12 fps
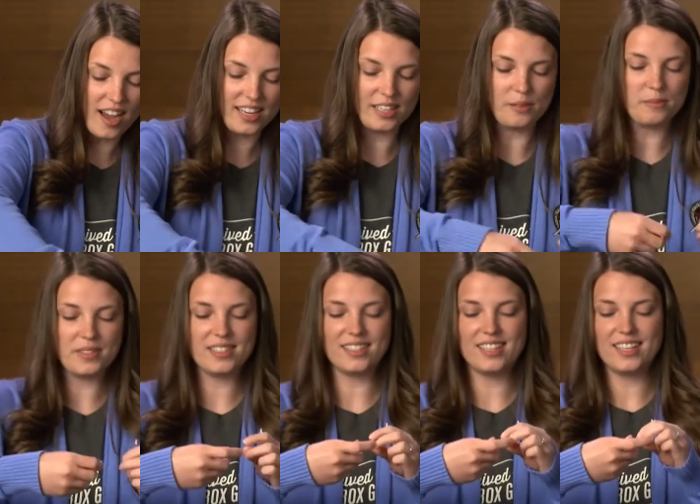
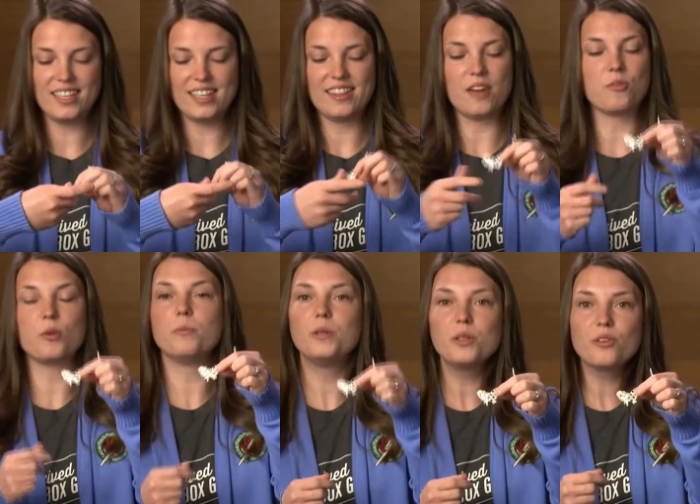items that were
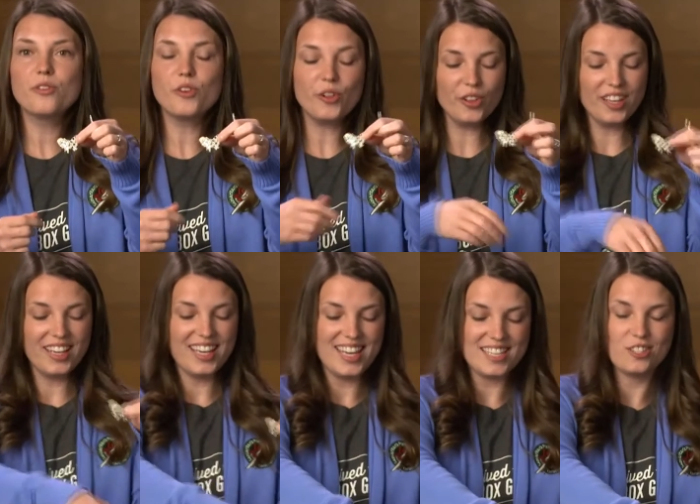beautiful
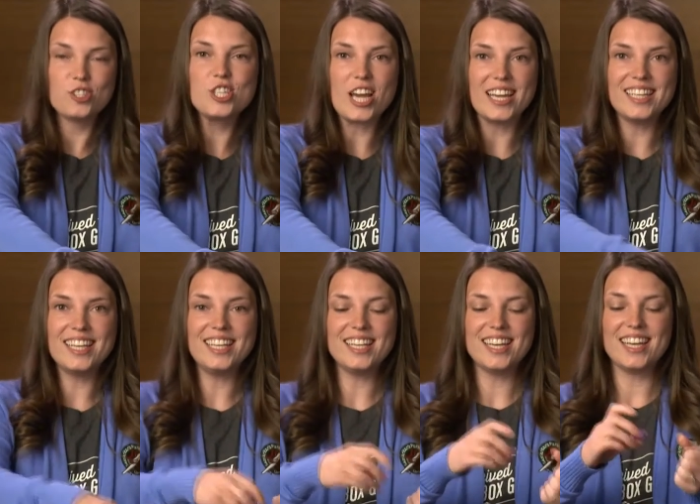and
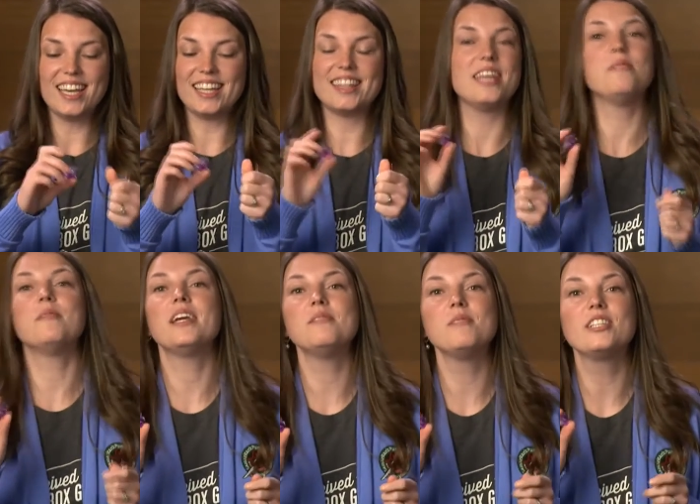shiny, and they
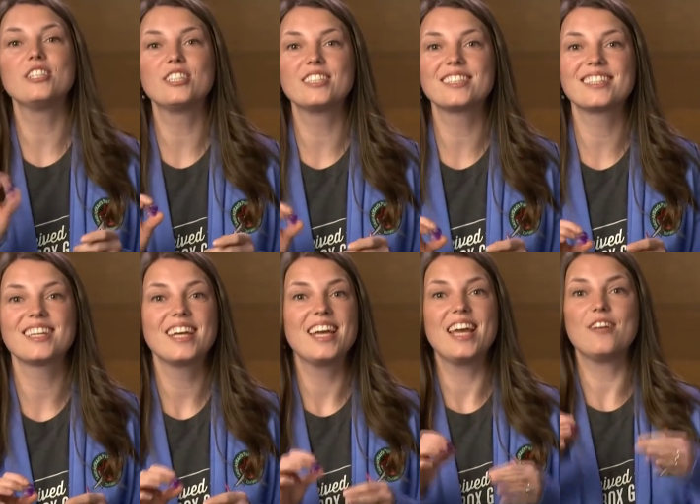made me look
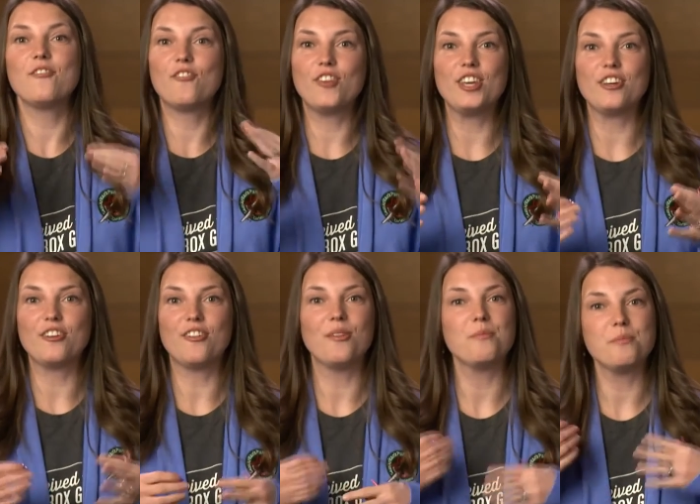and feel